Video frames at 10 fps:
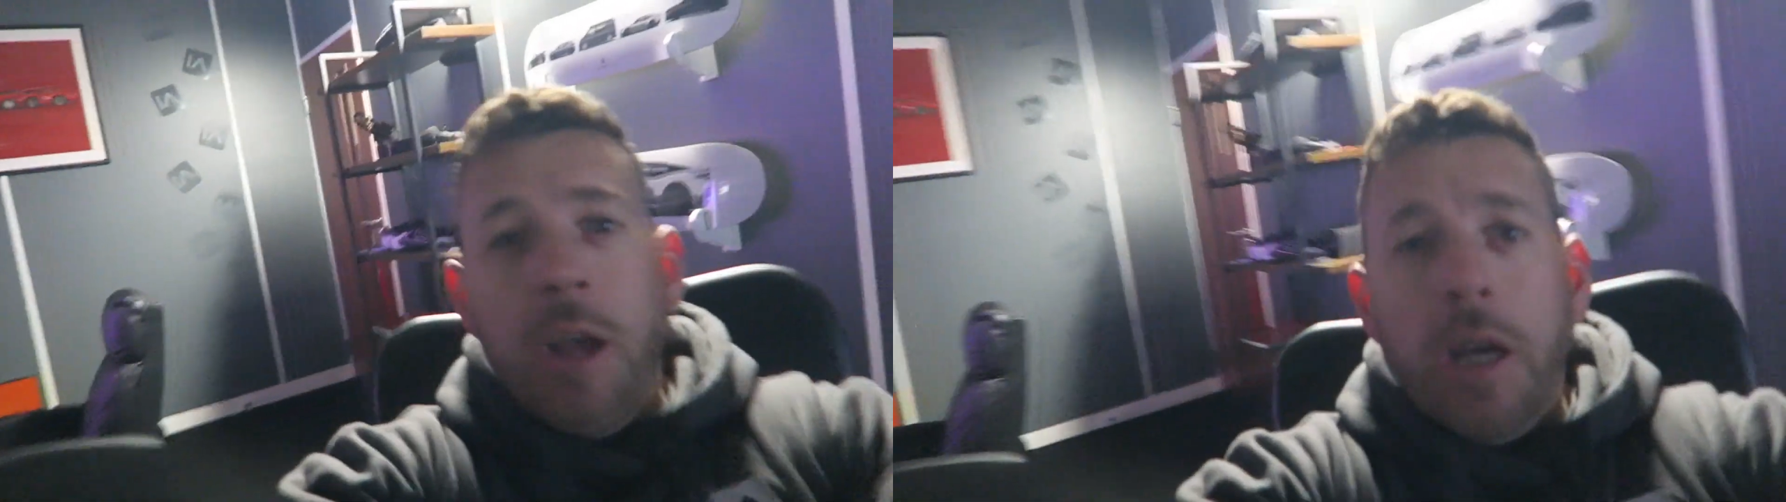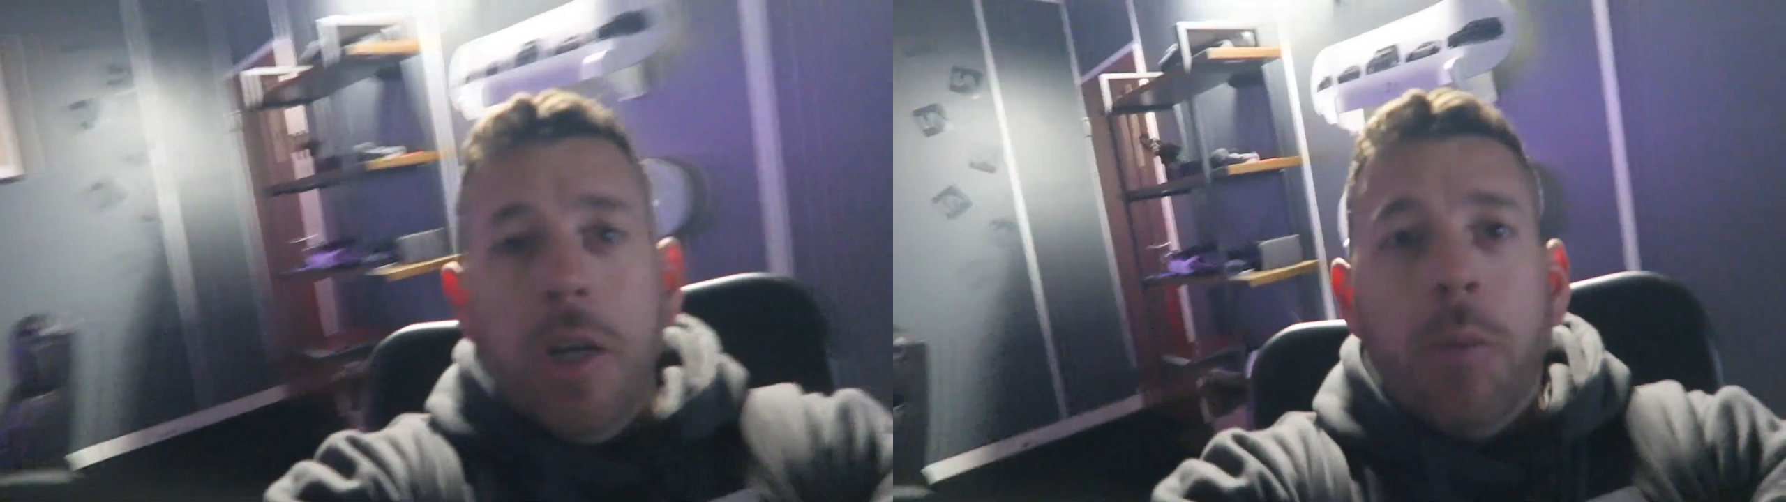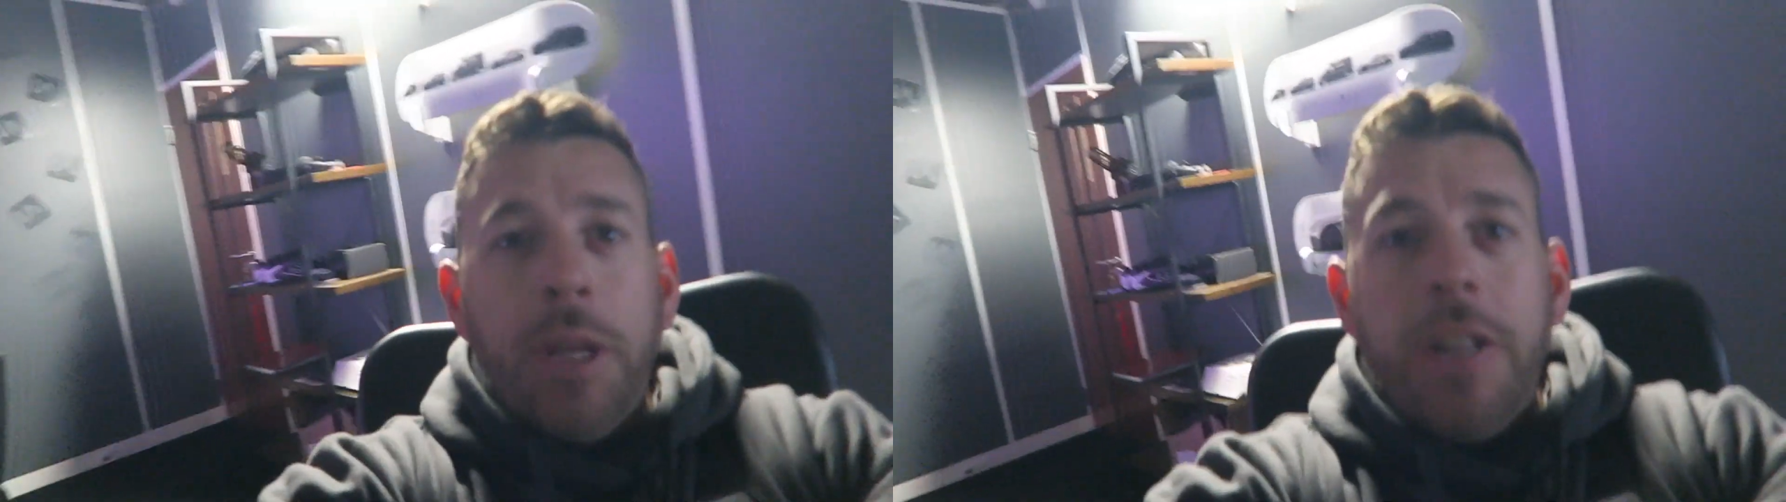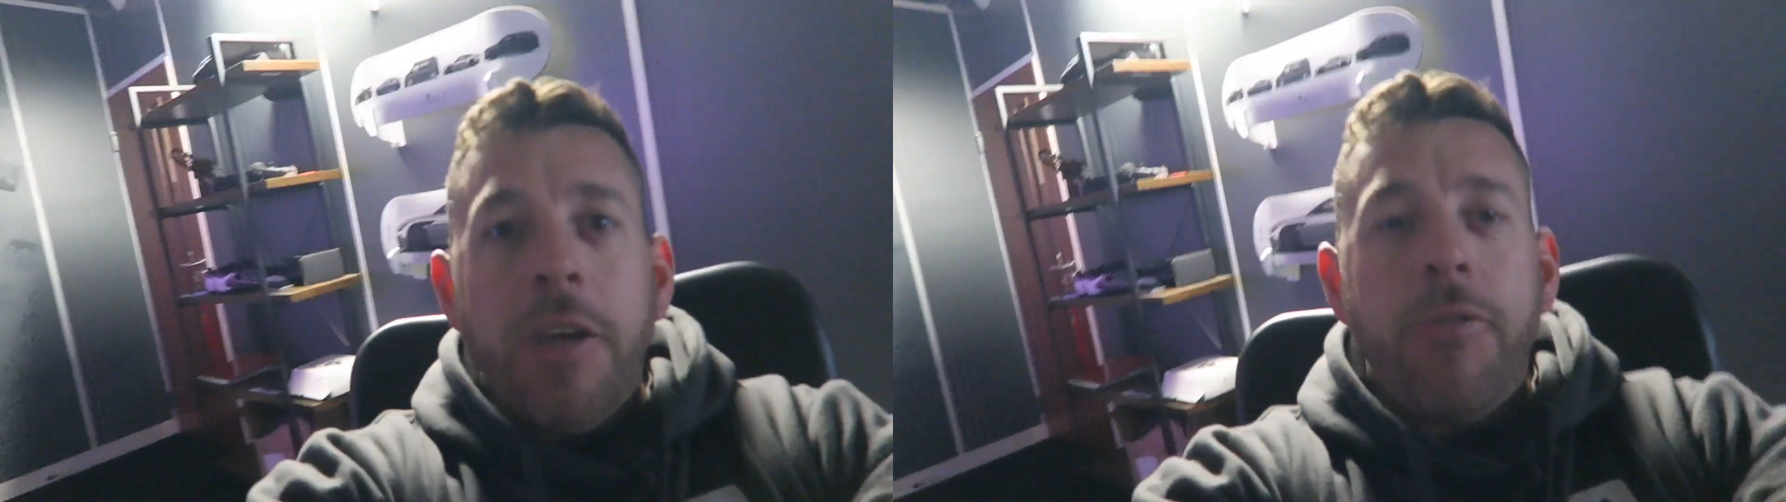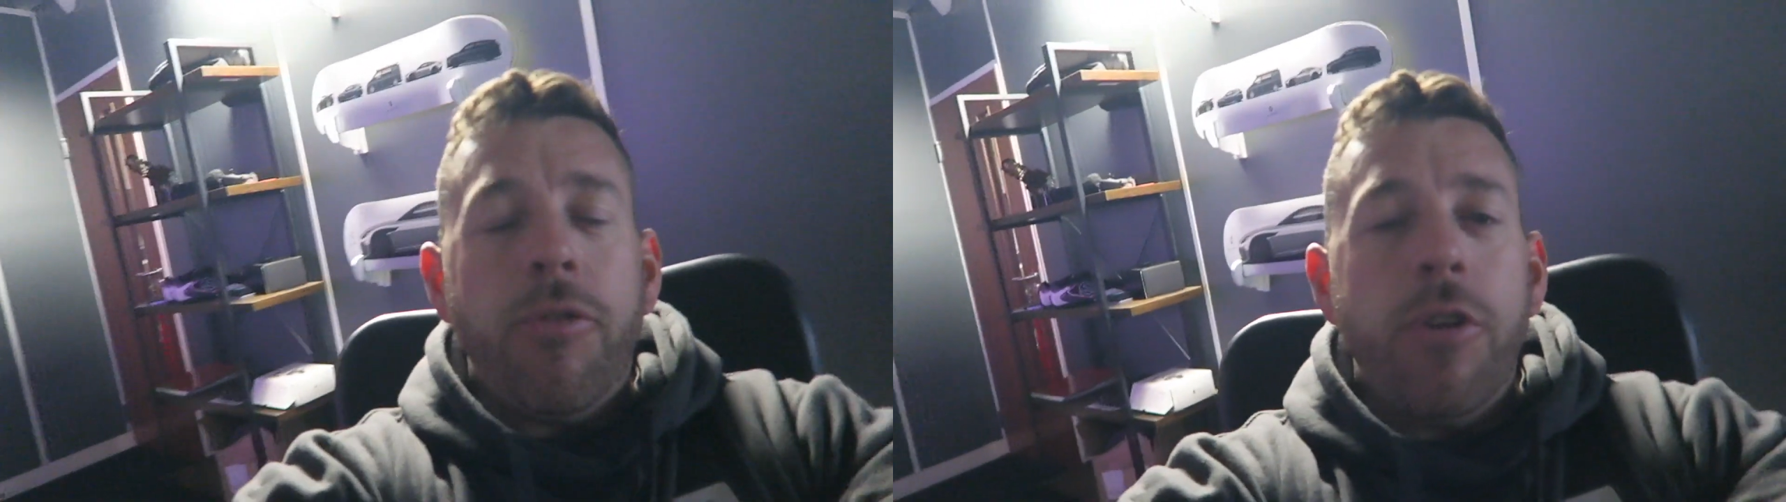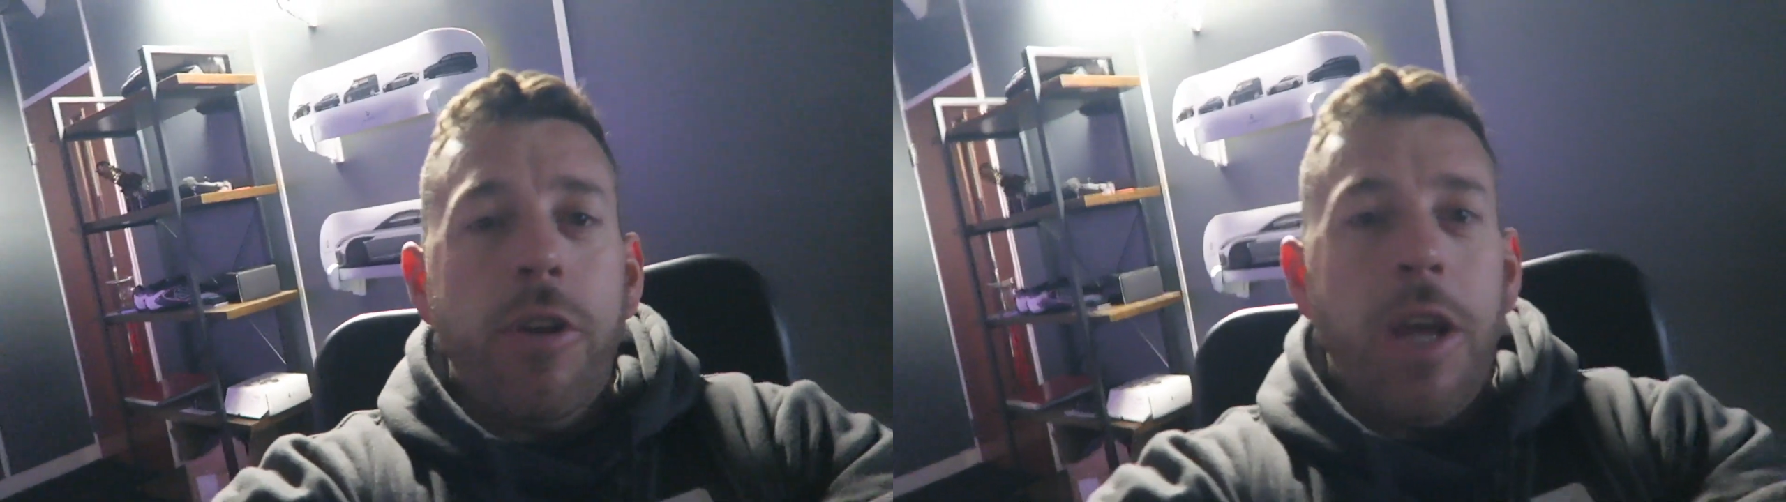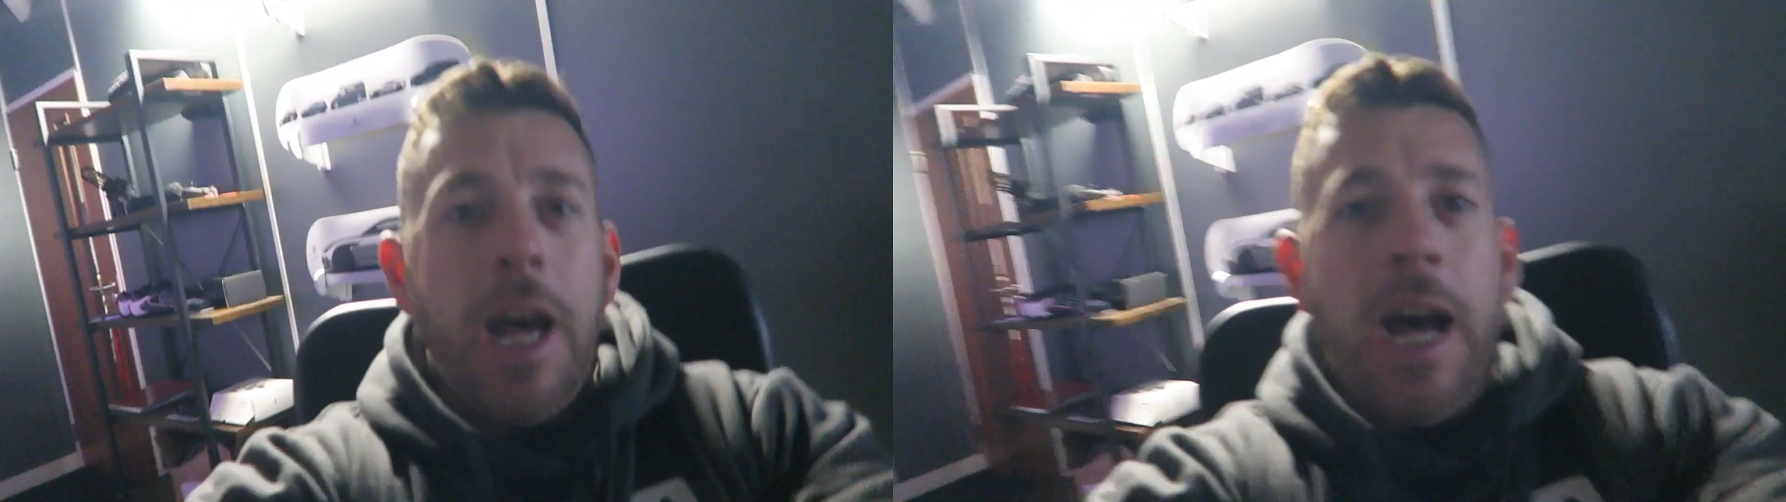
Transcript: a little bit different,